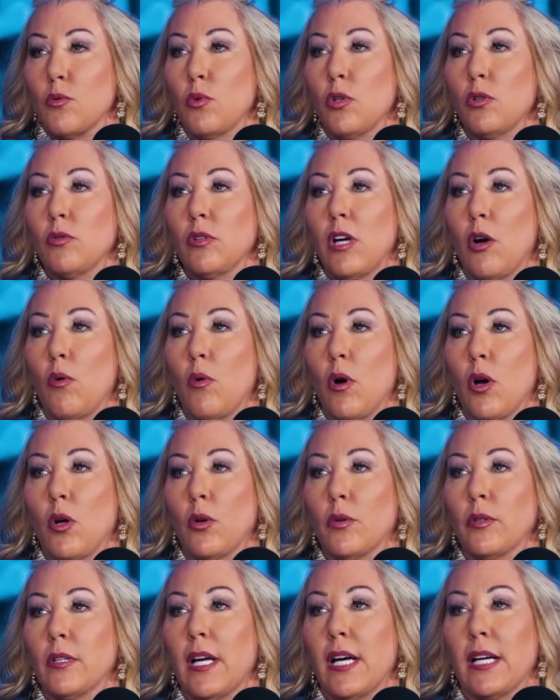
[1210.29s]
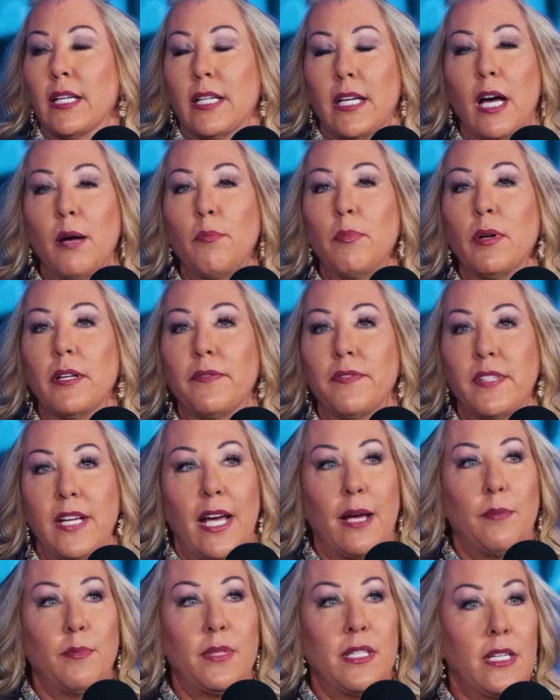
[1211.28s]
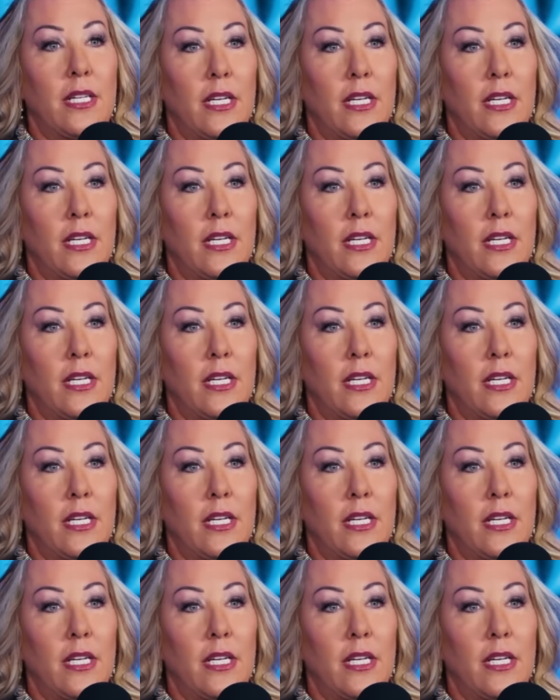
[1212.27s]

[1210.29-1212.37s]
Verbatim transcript: We'll go on a couple of times a